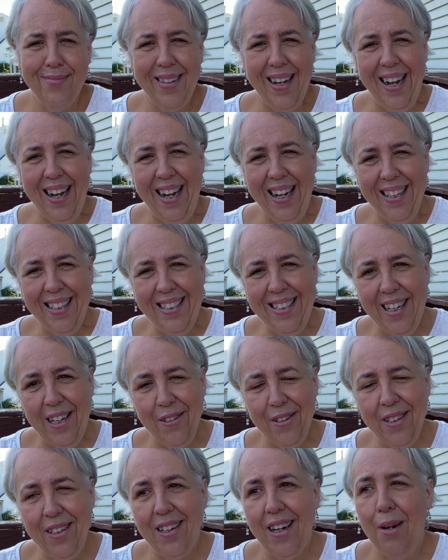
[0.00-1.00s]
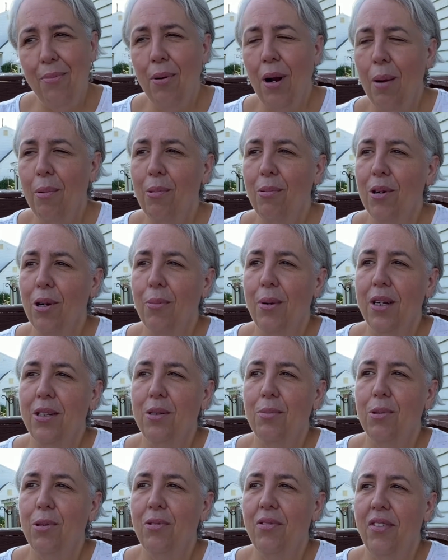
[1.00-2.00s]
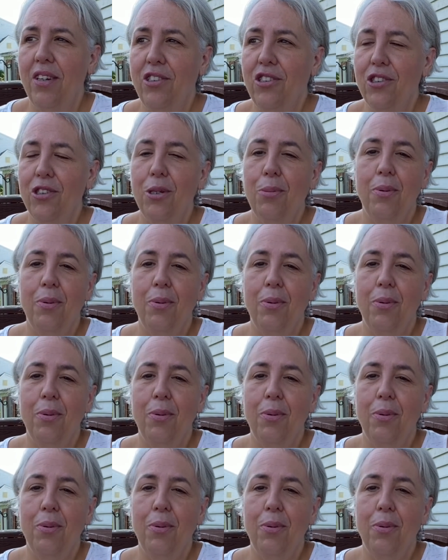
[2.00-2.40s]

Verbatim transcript: I highly doubt it. I probably will go back to blue eventually,